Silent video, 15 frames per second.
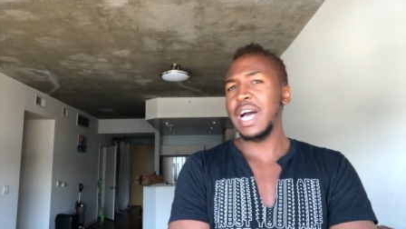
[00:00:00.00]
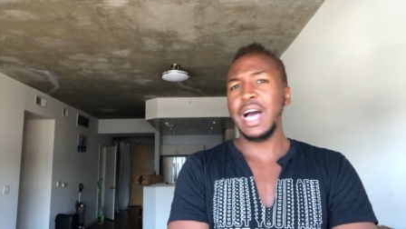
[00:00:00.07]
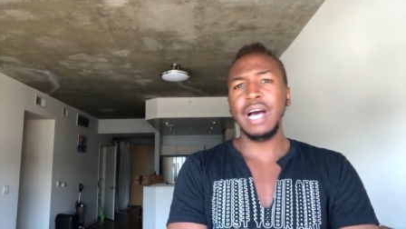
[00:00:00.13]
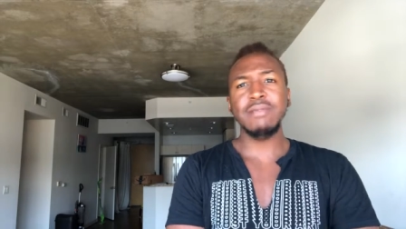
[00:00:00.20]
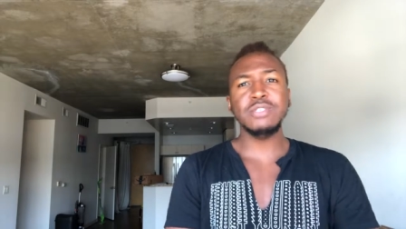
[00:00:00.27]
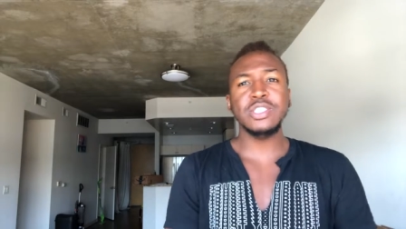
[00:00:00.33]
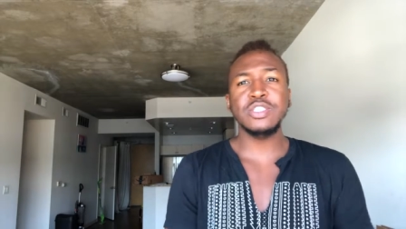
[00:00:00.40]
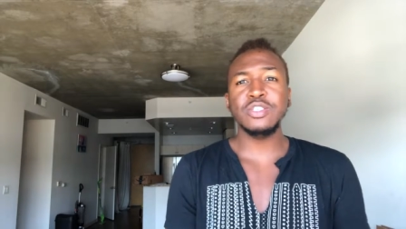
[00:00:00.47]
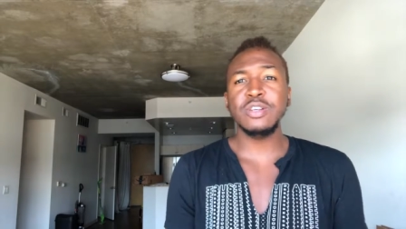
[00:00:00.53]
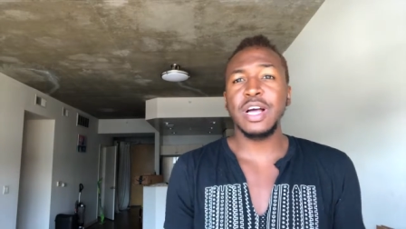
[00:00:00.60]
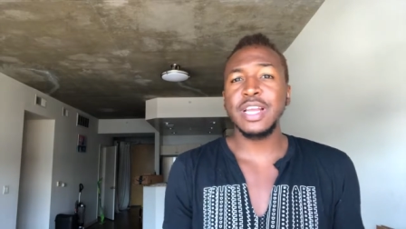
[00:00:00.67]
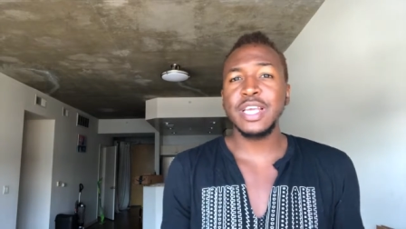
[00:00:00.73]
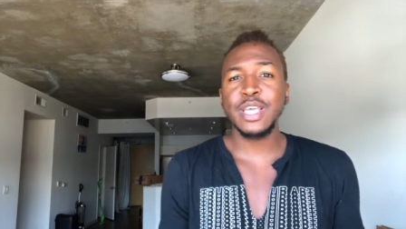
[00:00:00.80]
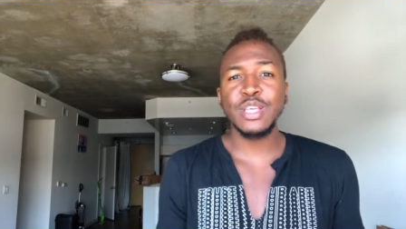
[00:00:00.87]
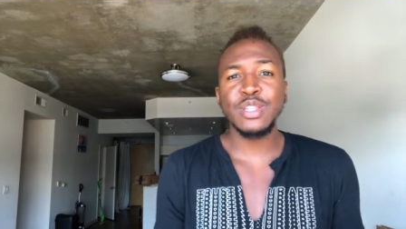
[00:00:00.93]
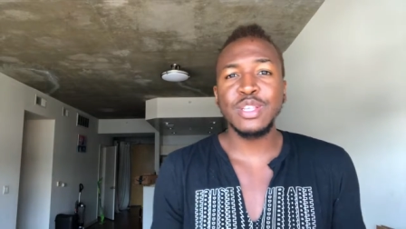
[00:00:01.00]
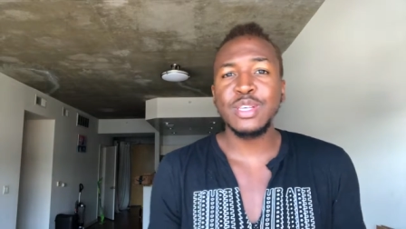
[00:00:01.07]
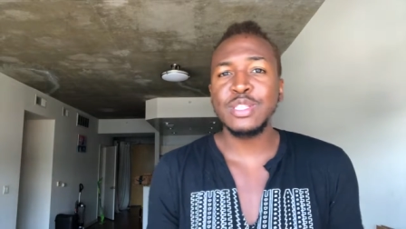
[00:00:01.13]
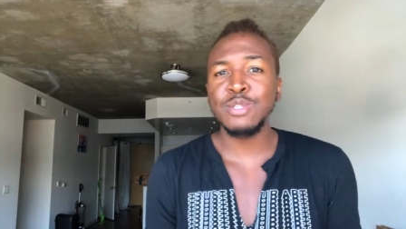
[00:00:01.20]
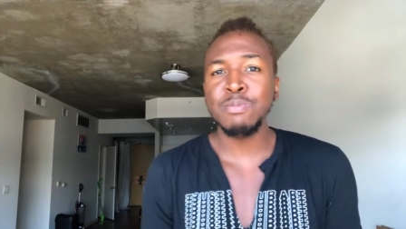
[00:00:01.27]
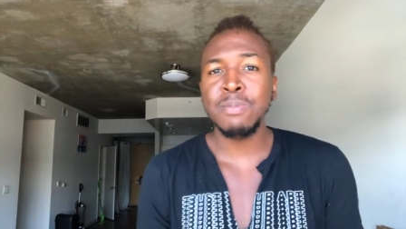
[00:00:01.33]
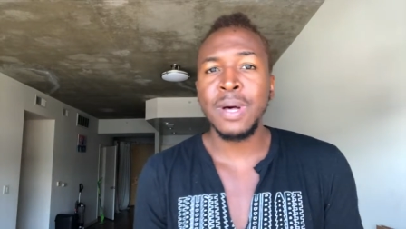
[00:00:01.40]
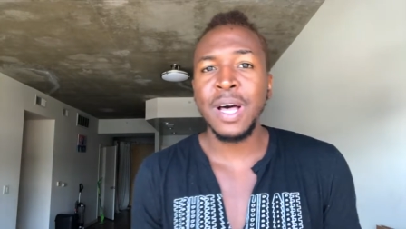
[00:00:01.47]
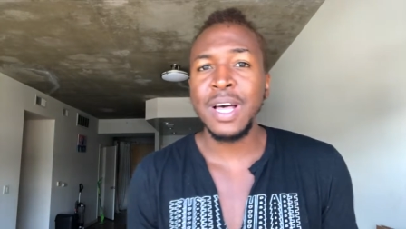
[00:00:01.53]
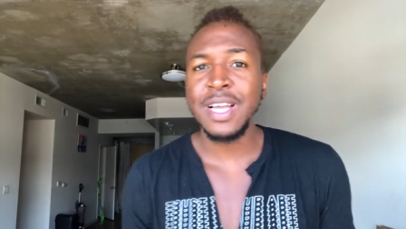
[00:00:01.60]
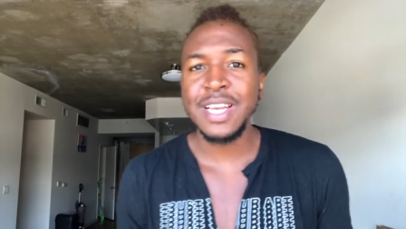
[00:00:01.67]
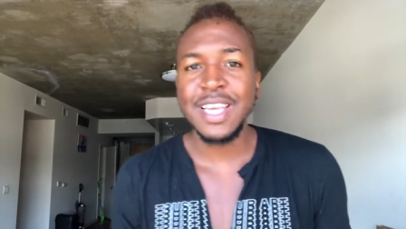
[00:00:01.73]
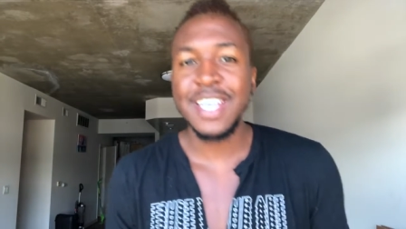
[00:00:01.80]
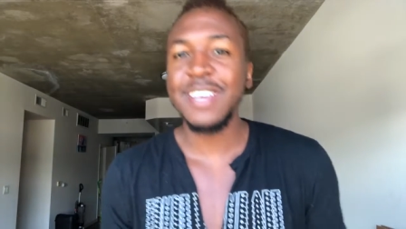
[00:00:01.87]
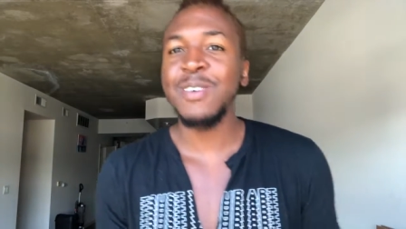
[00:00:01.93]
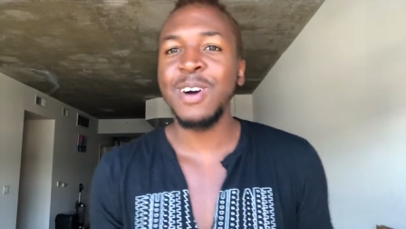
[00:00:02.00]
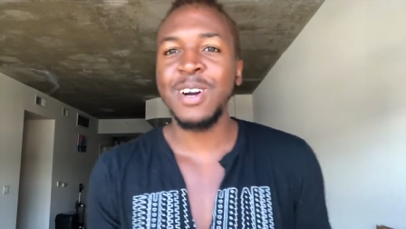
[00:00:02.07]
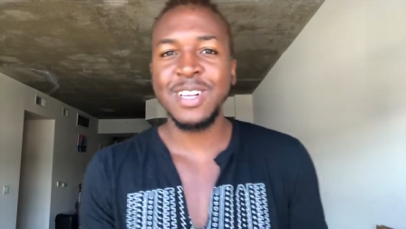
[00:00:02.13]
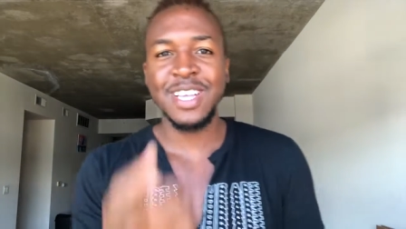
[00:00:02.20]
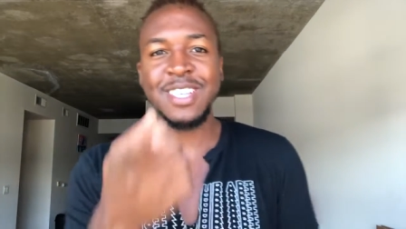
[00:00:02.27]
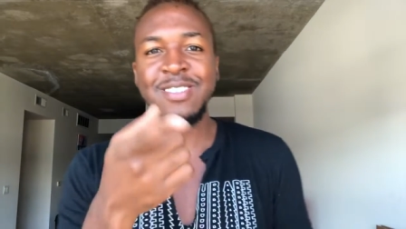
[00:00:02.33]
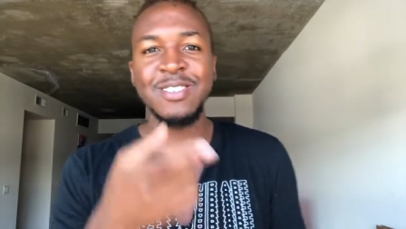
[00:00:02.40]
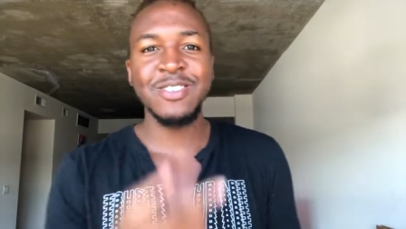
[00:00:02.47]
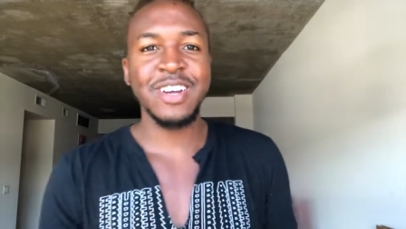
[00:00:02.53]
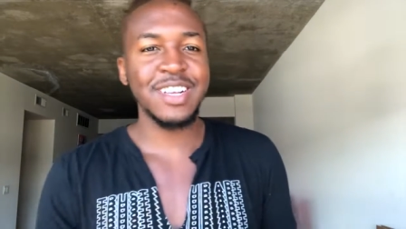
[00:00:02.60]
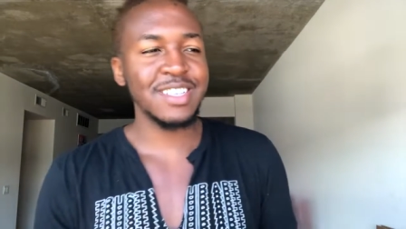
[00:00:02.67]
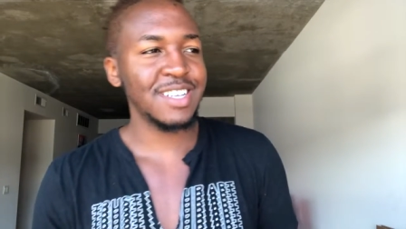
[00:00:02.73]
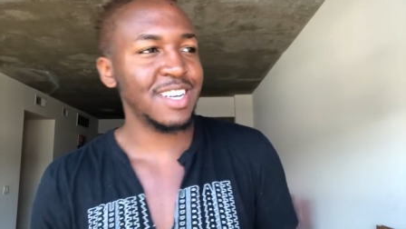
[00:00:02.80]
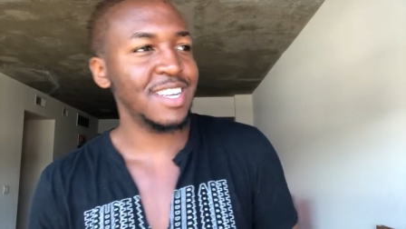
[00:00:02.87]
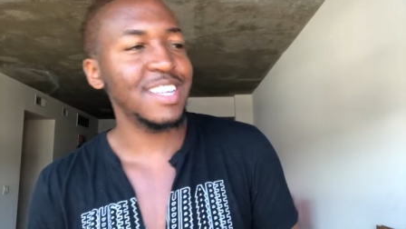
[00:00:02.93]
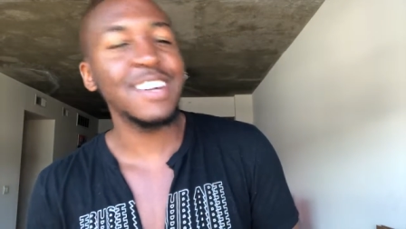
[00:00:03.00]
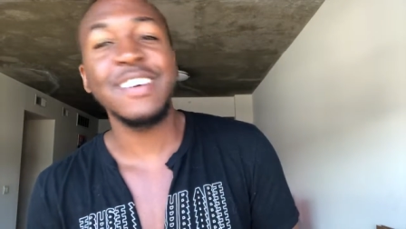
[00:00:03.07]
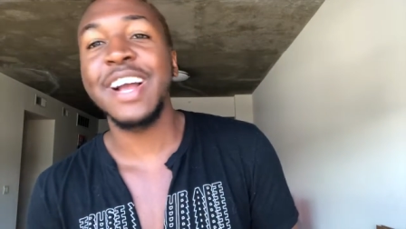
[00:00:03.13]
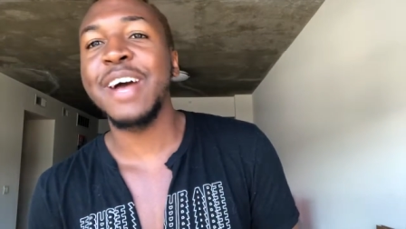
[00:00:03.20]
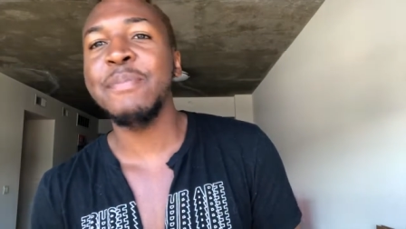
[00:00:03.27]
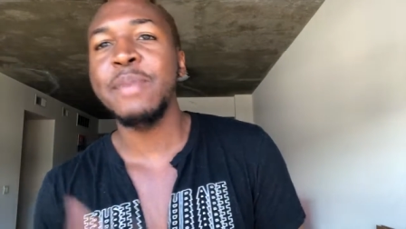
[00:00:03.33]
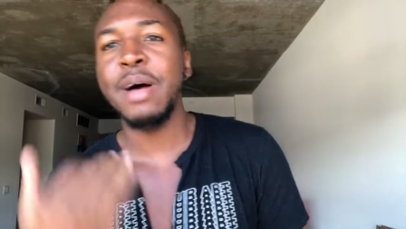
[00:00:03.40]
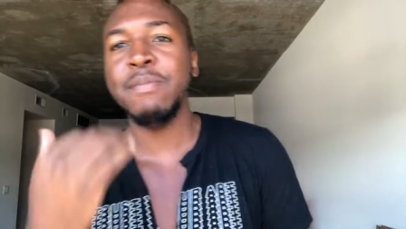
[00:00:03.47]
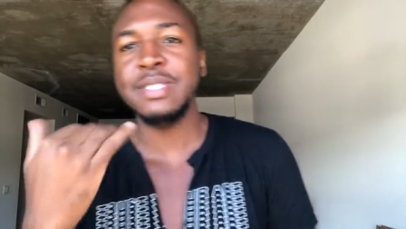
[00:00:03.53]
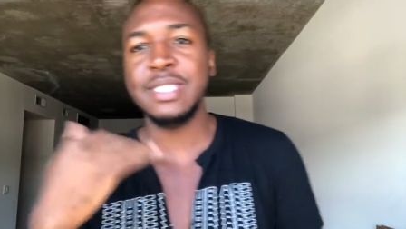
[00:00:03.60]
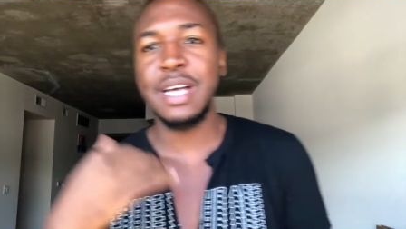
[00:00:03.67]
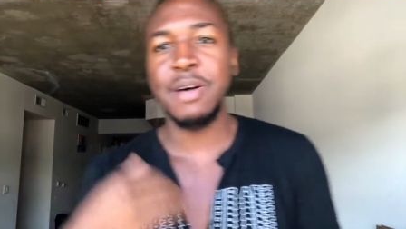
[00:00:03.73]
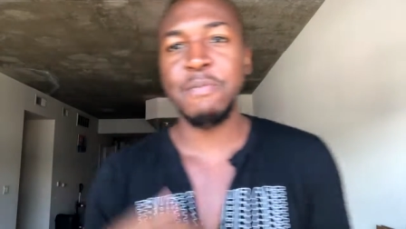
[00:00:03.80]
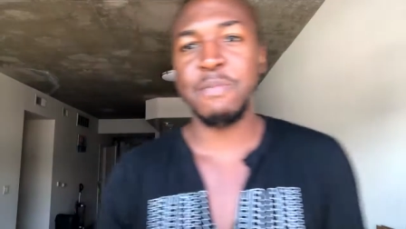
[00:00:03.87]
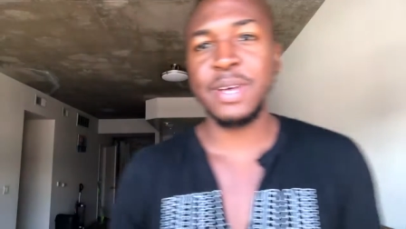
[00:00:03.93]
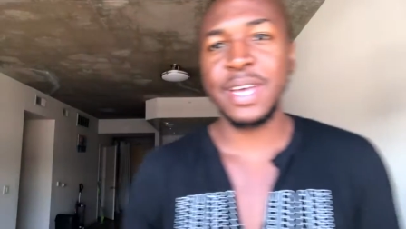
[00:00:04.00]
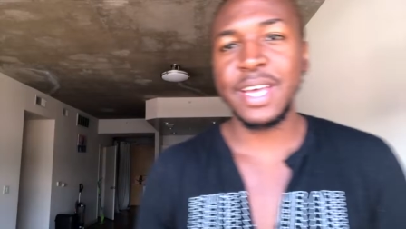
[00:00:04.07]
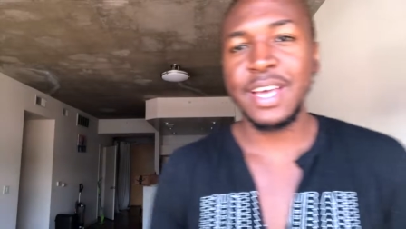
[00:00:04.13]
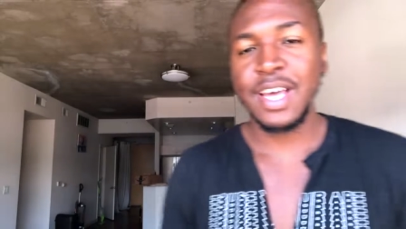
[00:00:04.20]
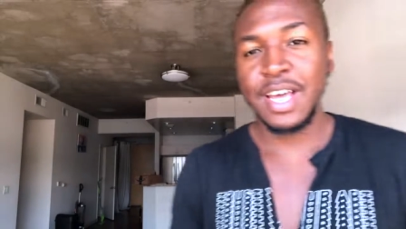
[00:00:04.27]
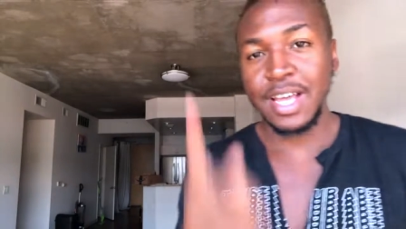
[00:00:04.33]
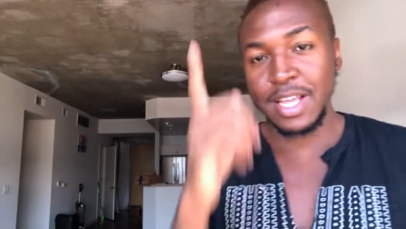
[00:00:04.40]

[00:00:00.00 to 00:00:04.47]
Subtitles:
I'm just trying to get this money. You heard that new Drake song? All right, I'm gonna stop. But